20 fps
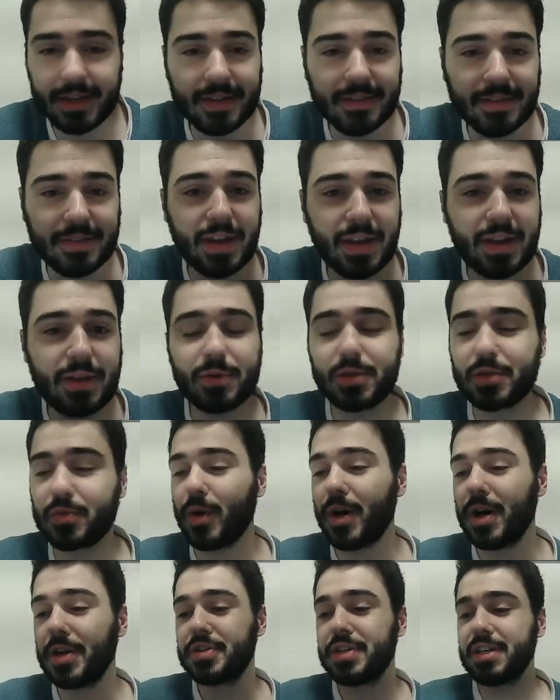anyone's
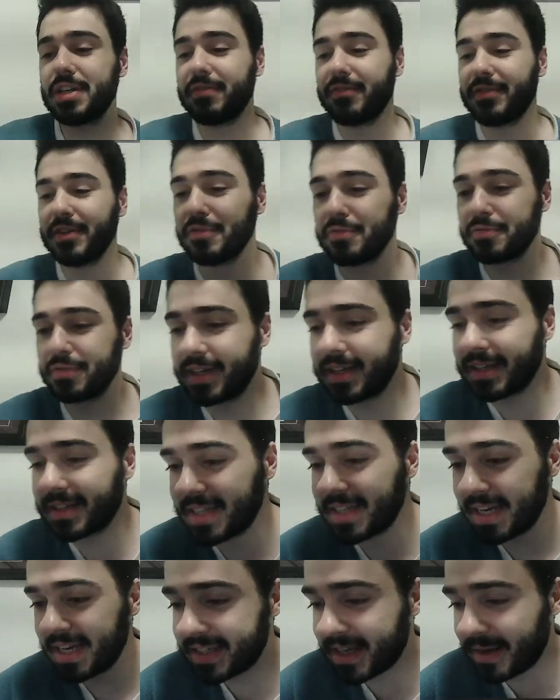watching, feel free to
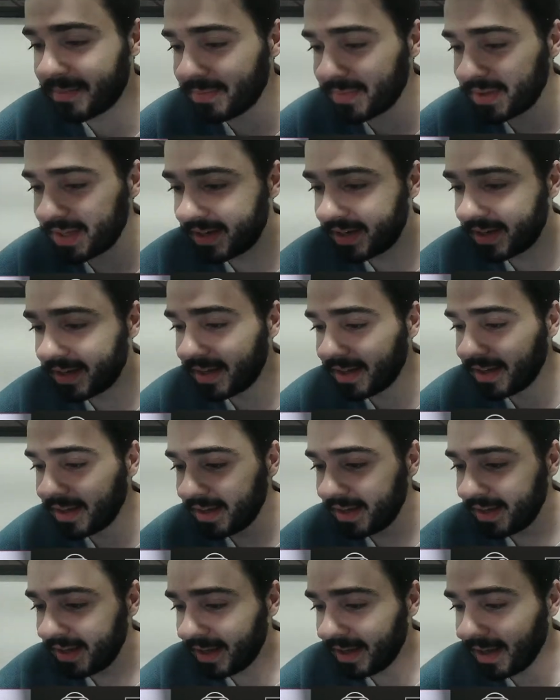say something.
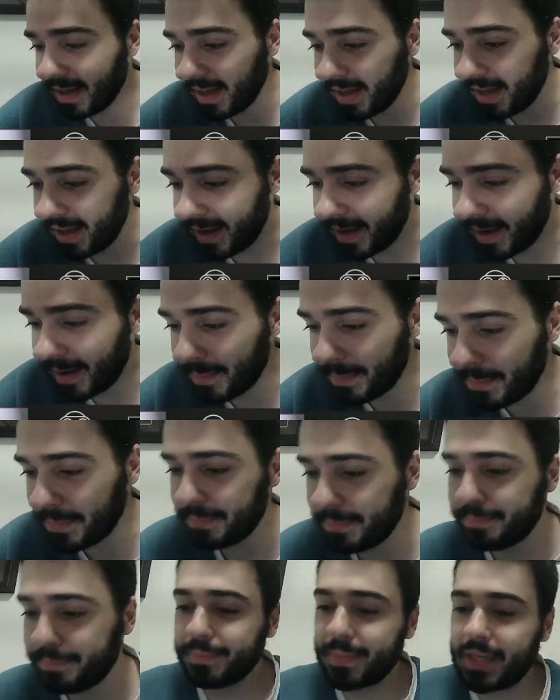
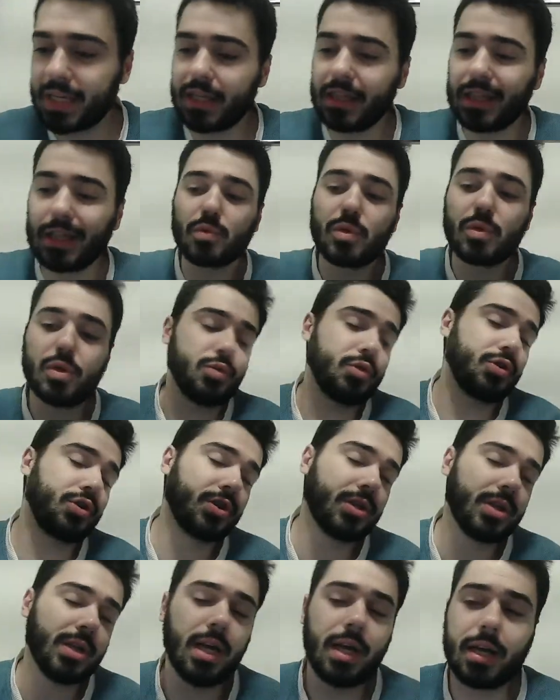
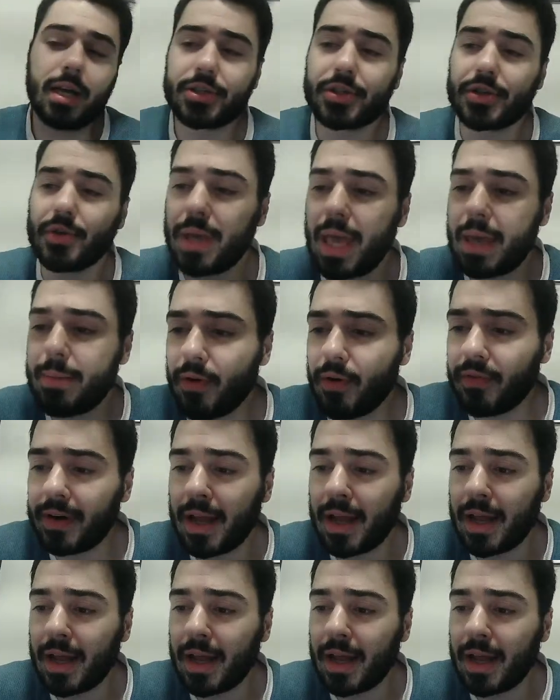LaRouche. So Game Over
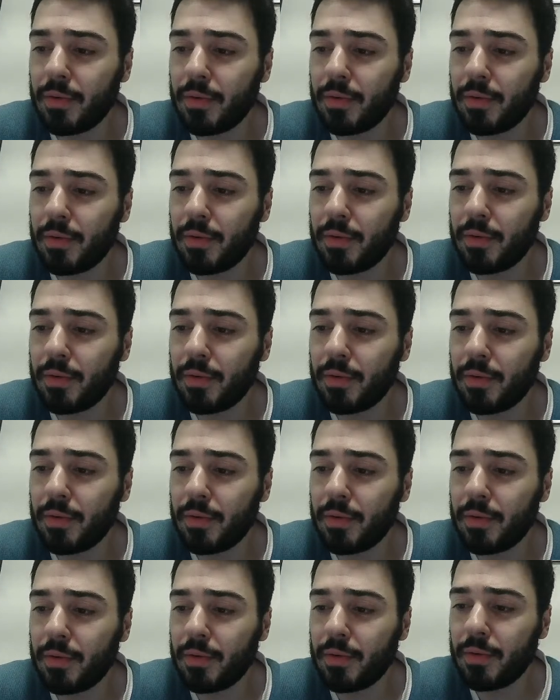Network is an independent
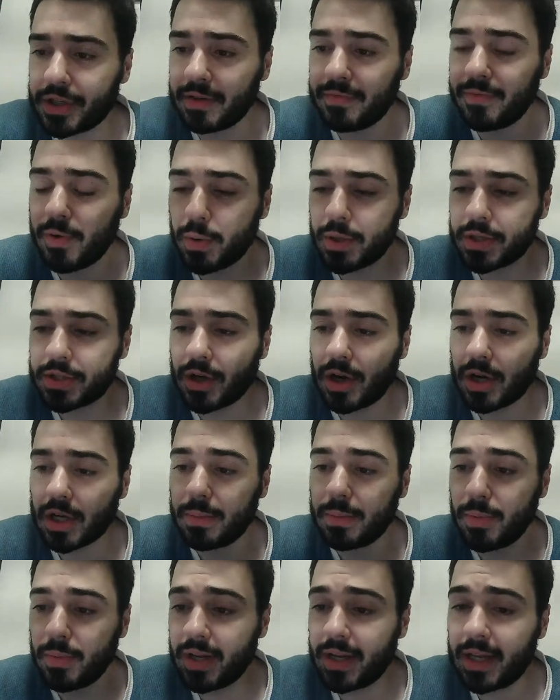production focused on
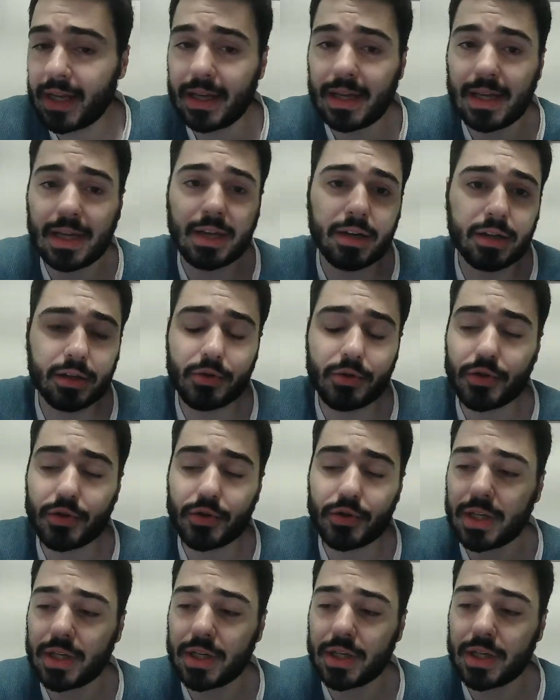community, inclusion,